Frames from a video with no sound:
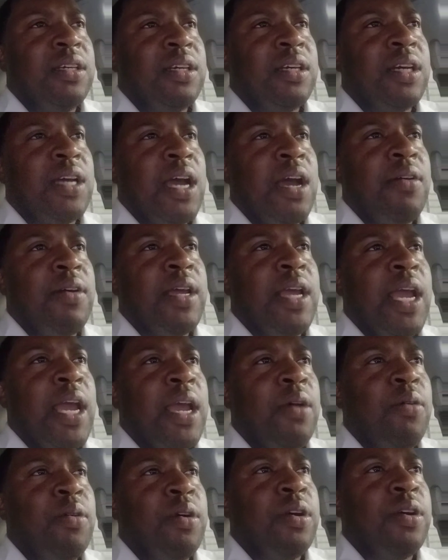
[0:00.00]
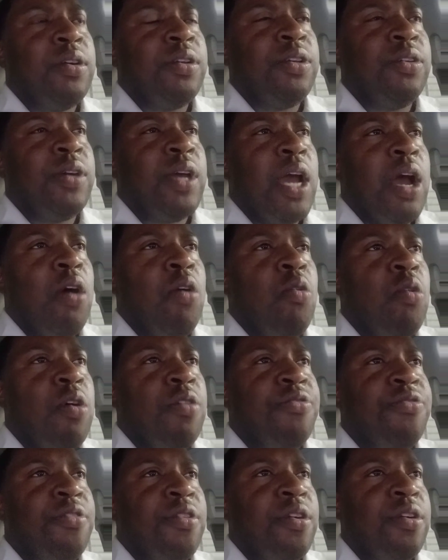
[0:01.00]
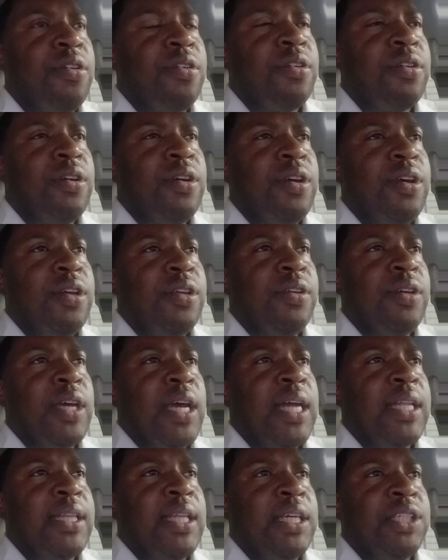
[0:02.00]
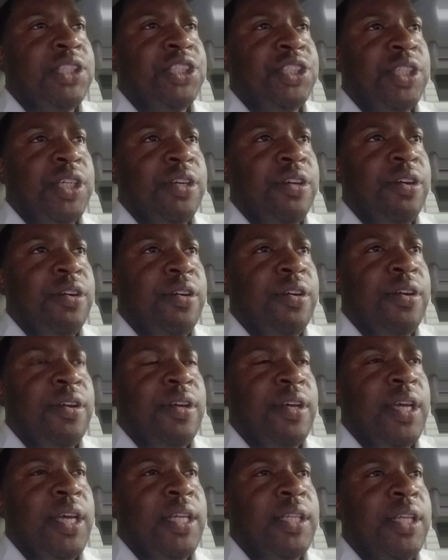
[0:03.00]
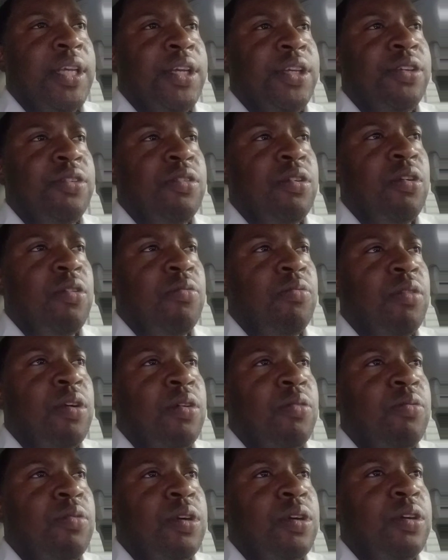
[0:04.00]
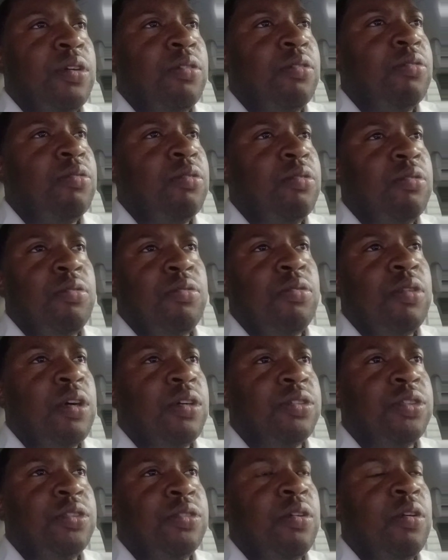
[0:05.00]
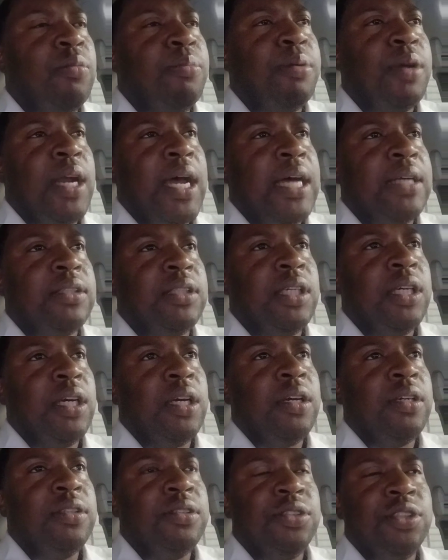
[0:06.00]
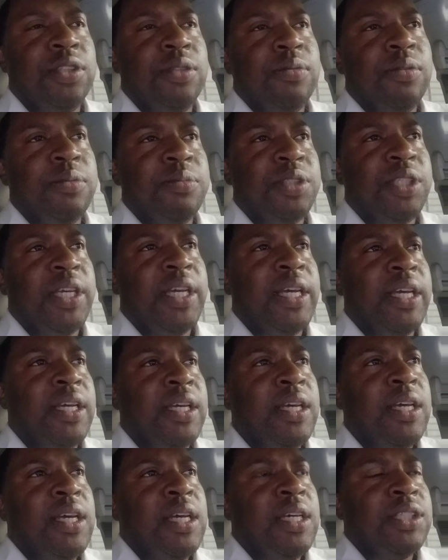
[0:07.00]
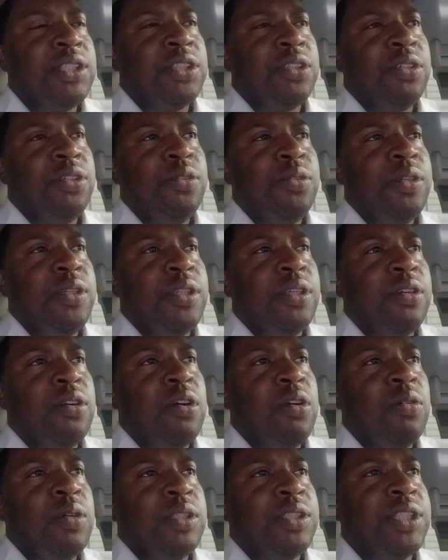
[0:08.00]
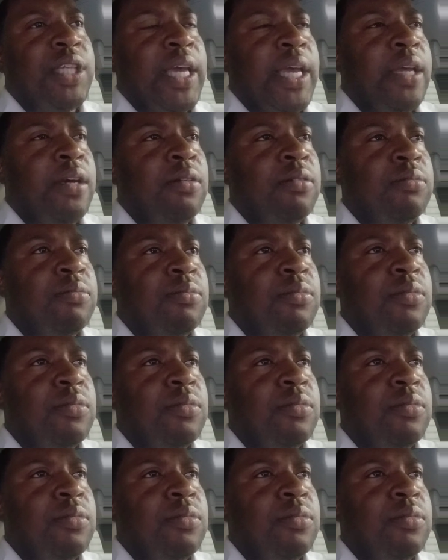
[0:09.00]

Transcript: Kyrie, Hayward, you got Horford, you got their center, and then you're going to run with who else you going to put out there? You see what I'm saying? So you either go with Tatum,